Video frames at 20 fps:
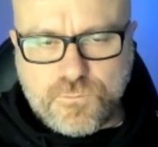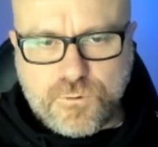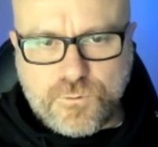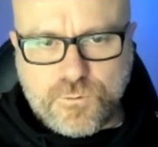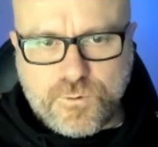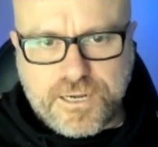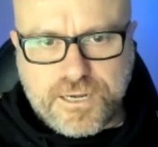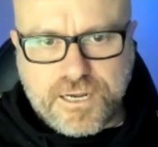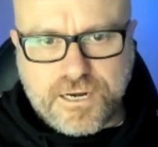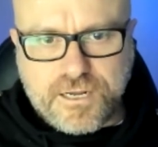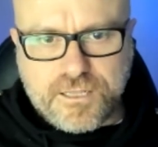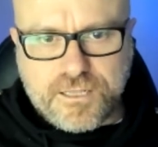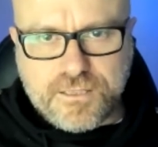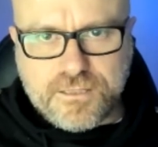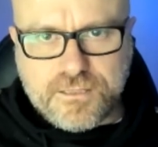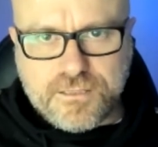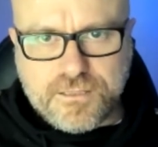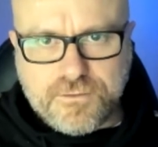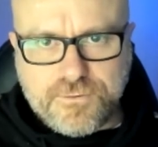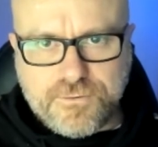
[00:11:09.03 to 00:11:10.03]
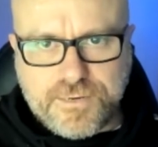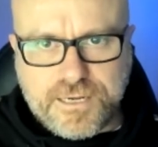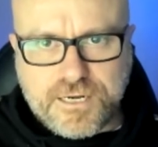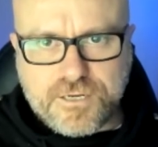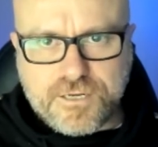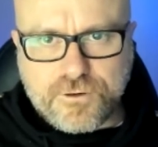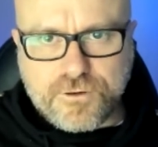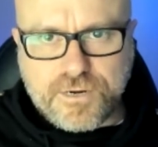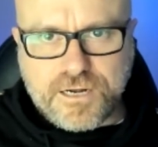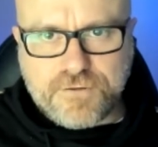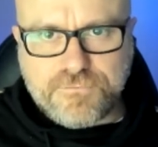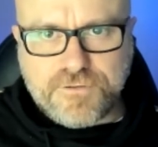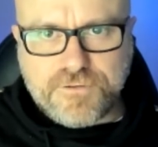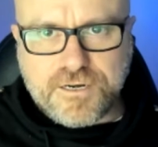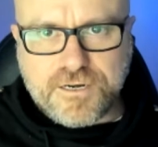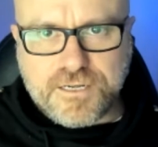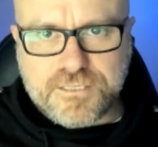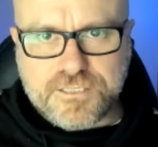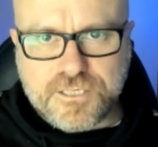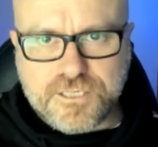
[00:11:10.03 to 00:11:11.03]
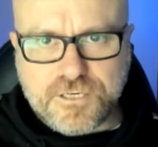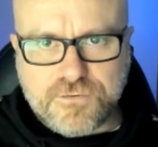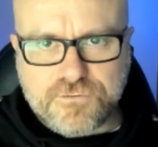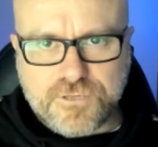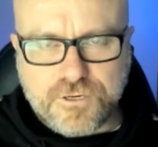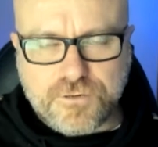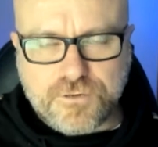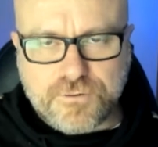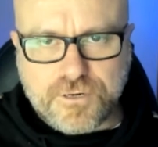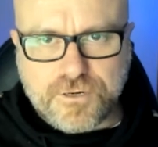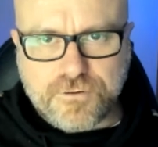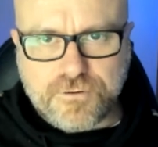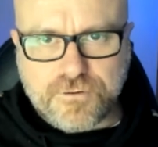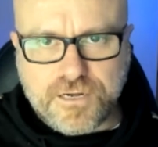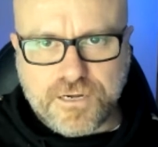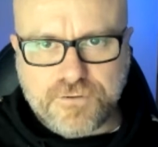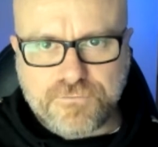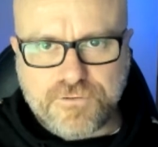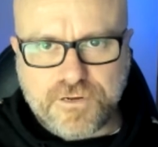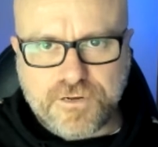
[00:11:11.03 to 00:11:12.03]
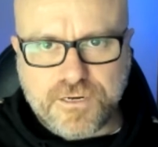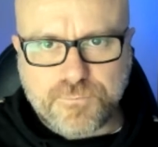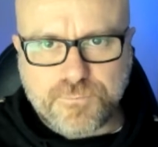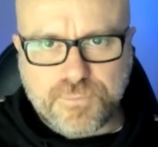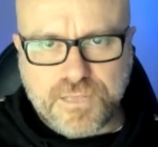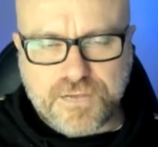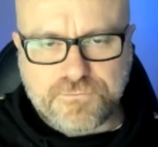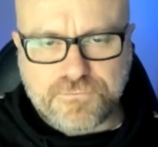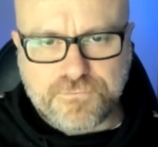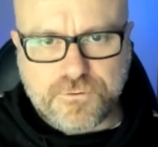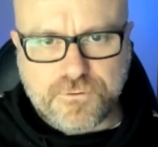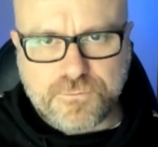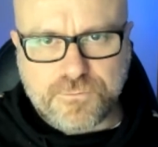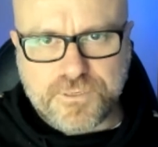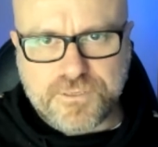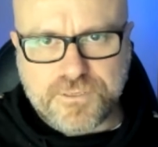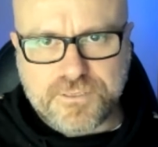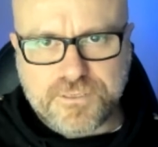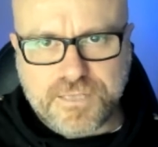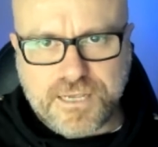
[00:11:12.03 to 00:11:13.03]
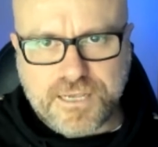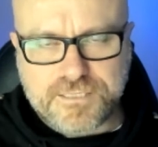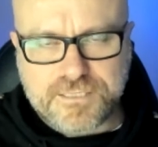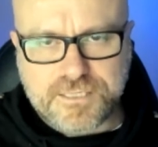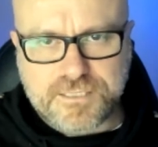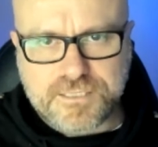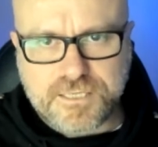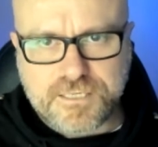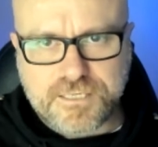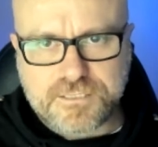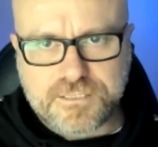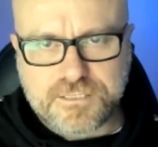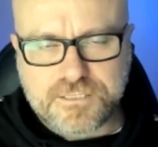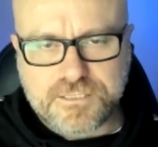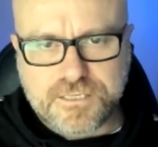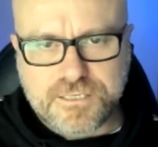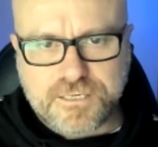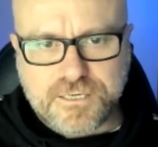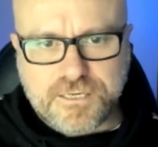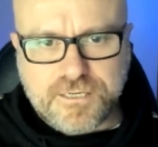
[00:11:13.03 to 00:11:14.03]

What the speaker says: well, we're gonna crowdfund ourselves on our own crowdfunding platform, and ASIC says